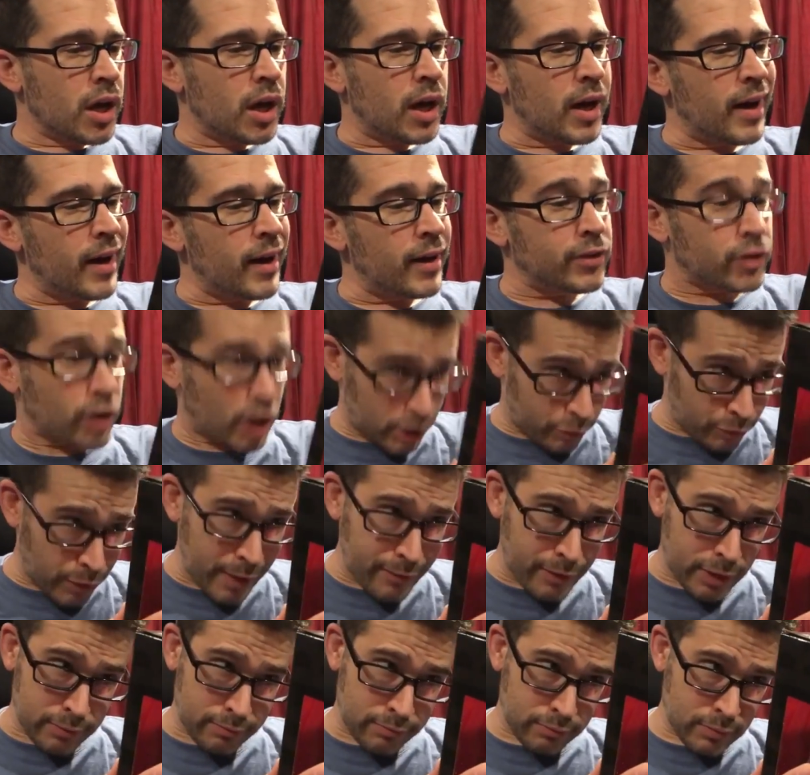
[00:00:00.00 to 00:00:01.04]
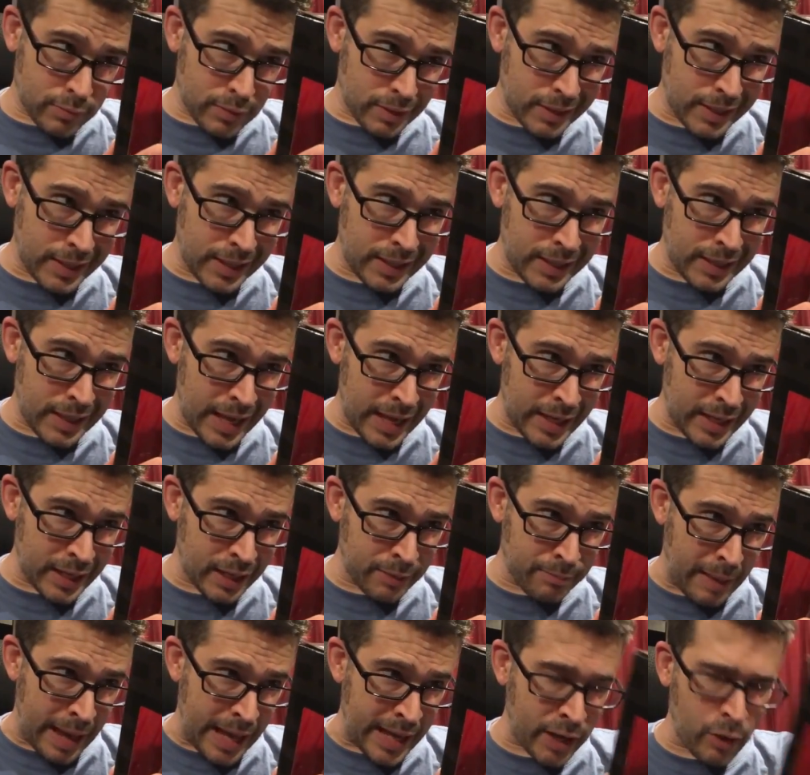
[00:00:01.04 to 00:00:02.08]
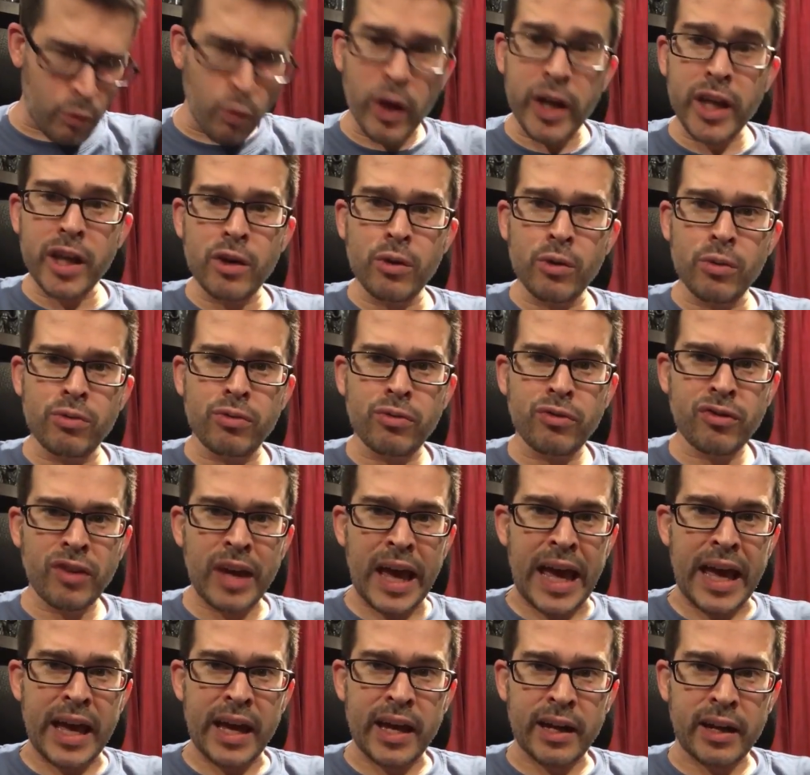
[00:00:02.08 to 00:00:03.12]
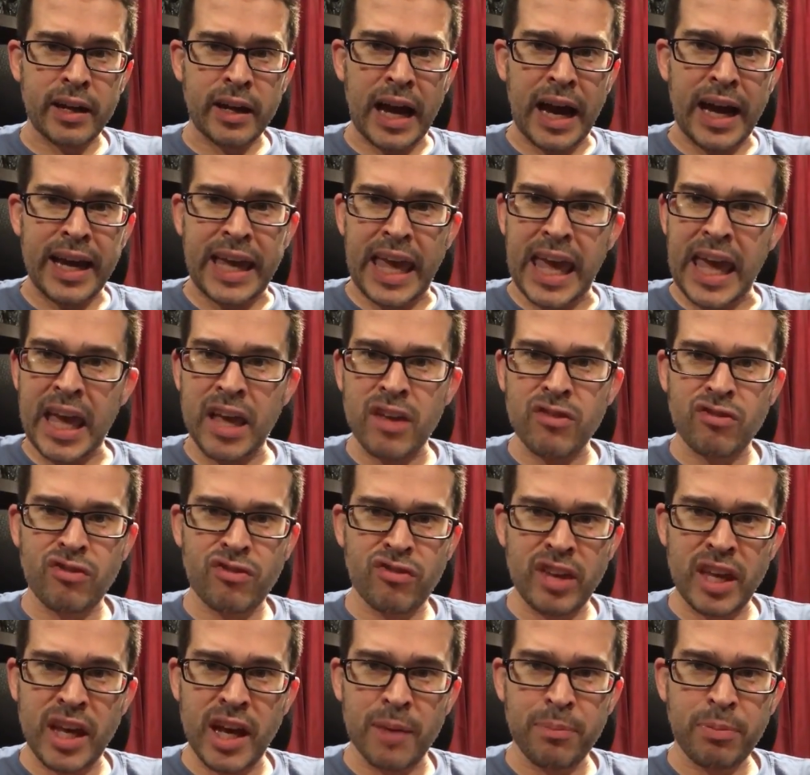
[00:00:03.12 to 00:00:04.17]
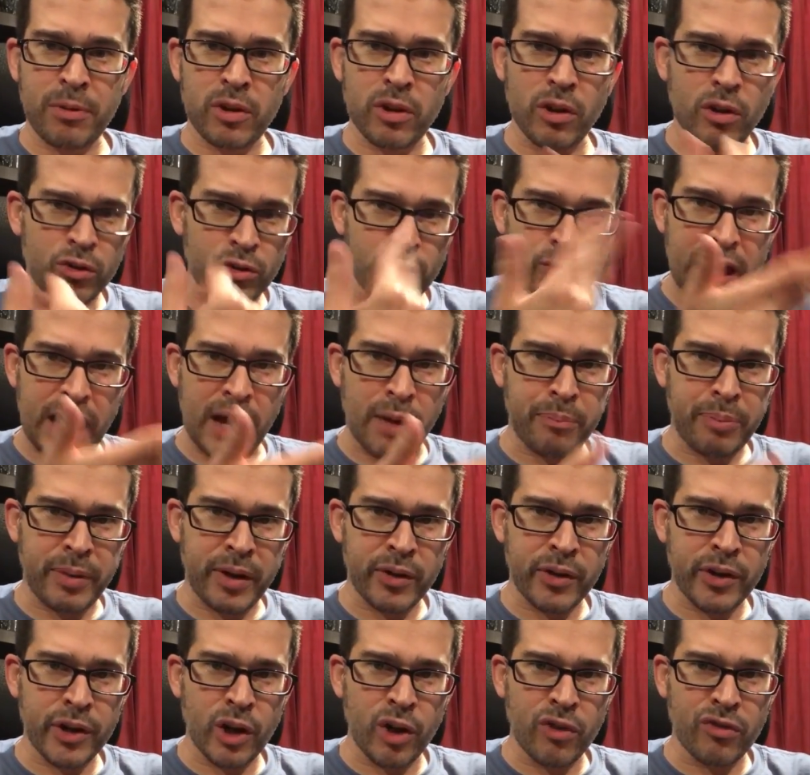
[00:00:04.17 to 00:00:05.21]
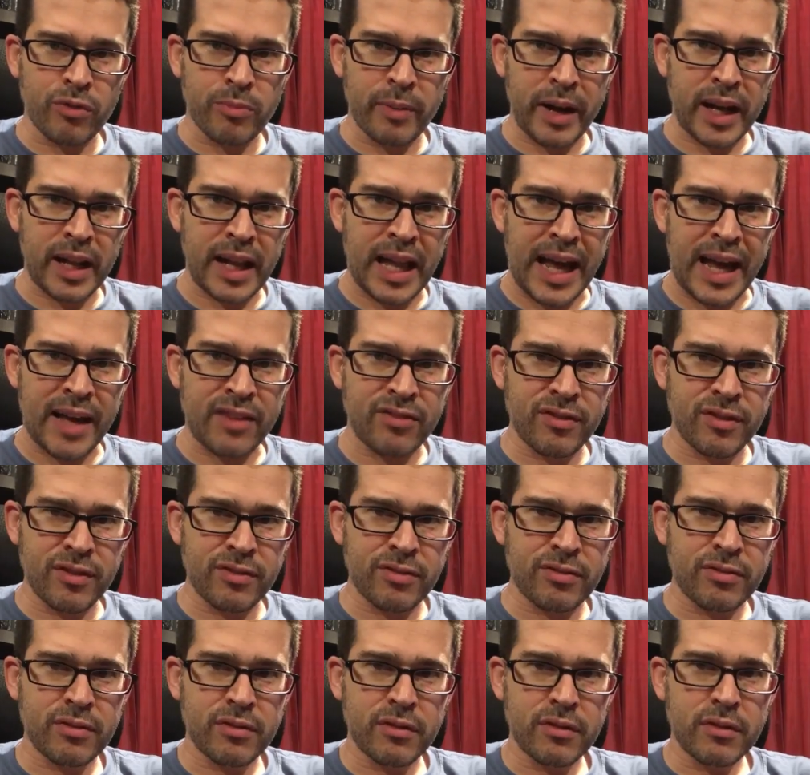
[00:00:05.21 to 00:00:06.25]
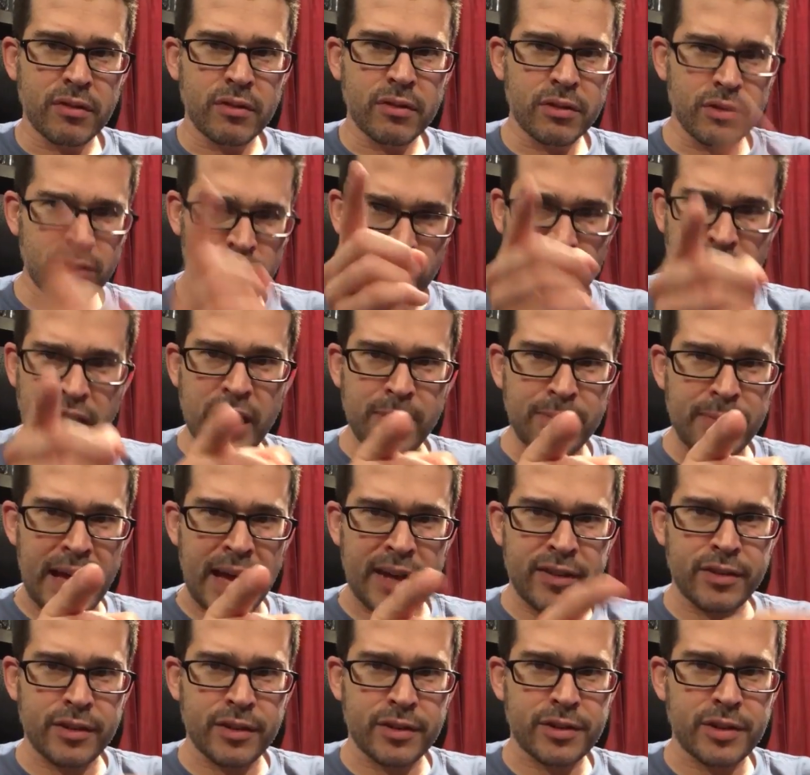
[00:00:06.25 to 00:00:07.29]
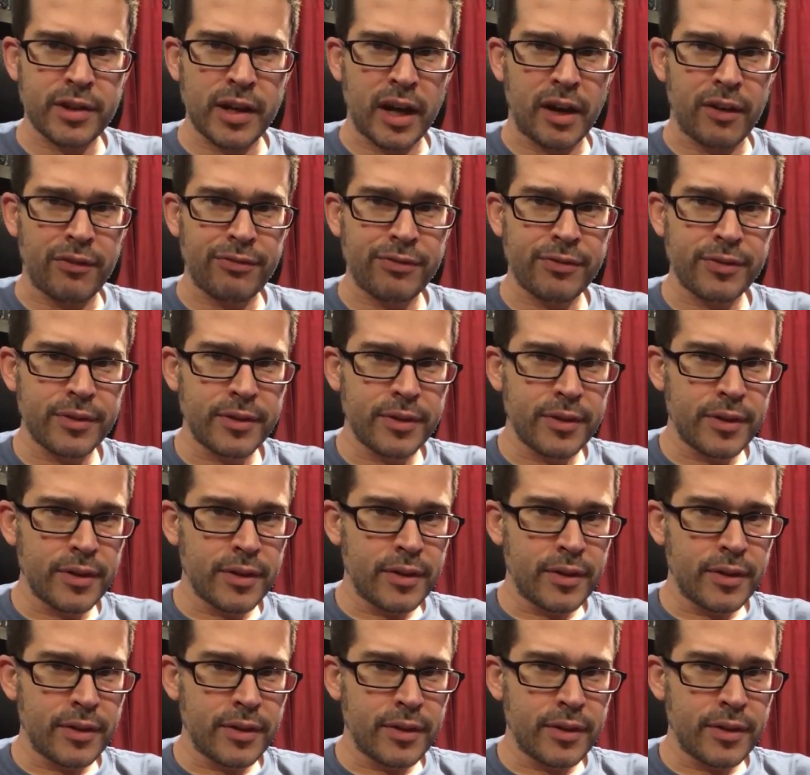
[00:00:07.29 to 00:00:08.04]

Uh, Darth Revan, the enigmatic. What are you saying? I can't see up close without peering over my glasses. You just keep that to yourself.